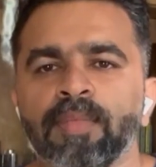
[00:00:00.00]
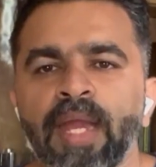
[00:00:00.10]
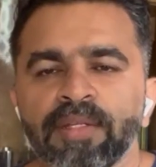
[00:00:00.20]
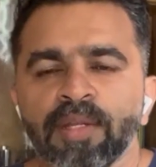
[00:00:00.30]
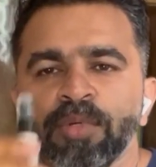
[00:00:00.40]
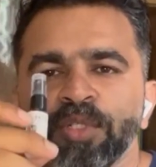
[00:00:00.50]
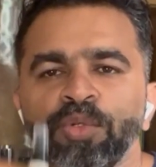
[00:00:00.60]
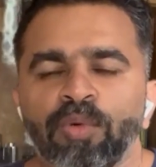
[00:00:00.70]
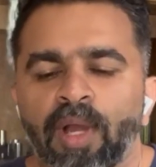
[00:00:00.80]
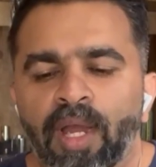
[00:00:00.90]
At number
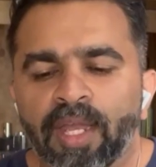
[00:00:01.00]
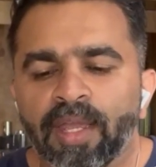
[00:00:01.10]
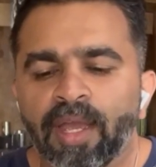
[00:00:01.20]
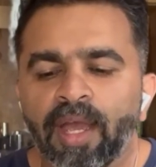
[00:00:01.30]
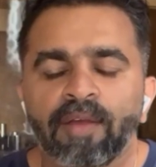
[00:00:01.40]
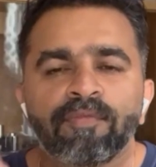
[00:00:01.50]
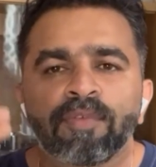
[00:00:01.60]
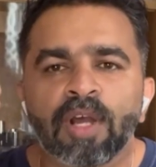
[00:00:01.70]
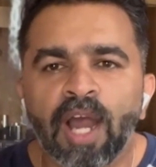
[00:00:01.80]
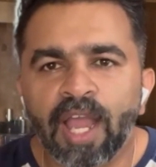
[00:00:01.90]
2, I have
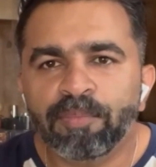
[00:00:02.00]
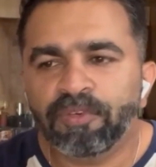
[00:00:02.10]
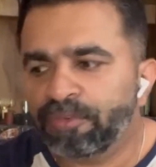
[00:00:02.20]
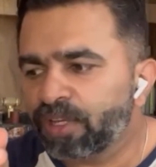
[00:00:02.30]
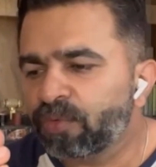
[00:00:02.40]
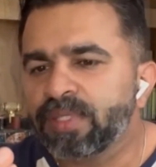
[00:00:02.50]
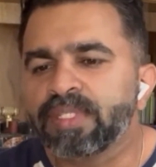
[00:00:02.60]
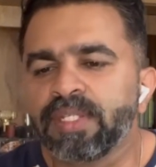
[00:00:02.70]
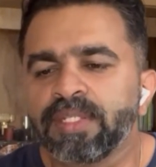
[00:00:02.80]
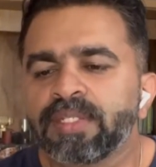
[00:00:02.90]

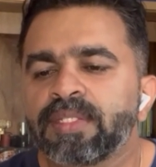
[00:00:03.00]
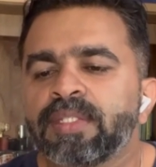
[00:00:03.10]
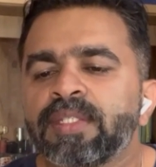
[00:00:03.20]
Hyperfrequencies.